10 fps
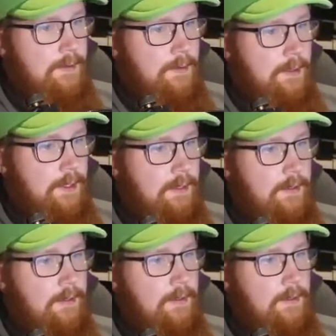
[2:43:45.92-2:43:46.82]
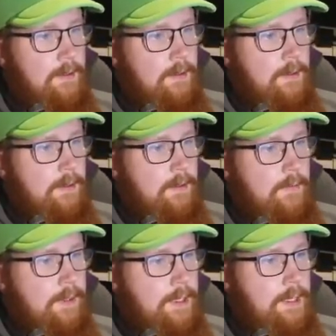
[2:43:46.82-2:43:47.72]
Doing a
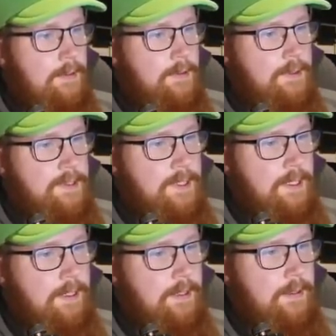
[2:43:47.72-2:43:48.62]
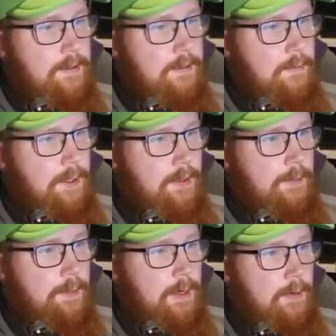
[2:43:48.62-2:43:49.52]
very interesting uh, wonder
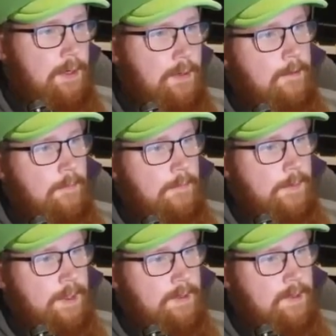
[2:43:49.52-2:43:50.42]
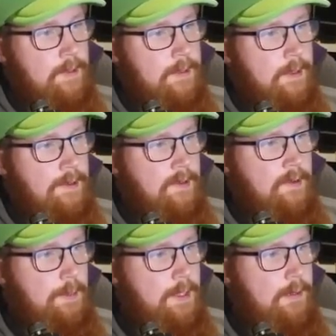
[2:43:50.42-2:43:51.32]
power here. Basically, like the
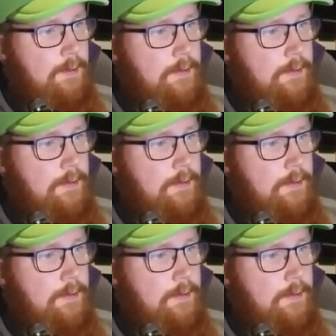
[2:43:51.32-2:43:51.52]
spin.